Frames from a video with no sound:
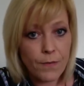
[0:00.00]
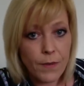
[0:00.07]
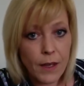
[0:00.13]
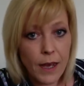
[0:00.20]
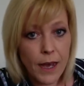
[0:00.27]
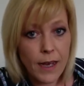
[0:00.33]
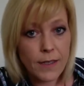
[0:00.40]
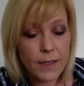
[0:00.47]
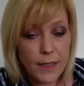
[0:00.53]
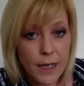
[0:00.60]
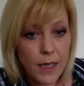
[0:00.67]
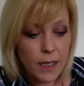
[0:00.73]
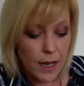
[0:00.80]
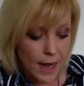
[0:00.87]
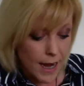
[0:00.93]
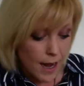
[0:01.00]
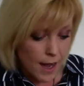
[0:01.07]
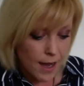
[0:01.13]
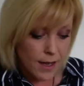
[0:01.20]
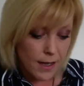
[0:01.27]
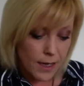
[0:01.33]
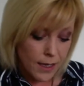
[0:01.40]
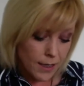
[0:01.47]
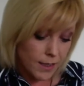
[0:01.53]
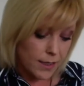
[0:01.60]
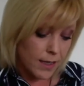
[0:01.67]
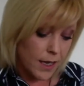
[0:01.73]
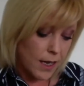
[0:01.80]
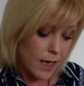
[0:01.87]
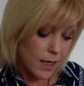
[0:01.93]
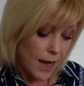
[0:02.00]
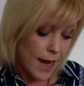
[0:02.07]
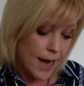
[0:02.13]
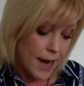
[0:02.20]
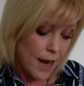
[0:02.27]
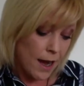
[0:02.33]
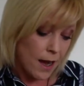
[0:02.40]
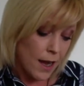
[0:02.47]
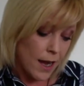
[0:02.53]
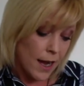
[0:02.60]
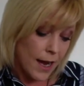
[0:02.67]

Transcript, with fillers: Yeah. See you later. See you later.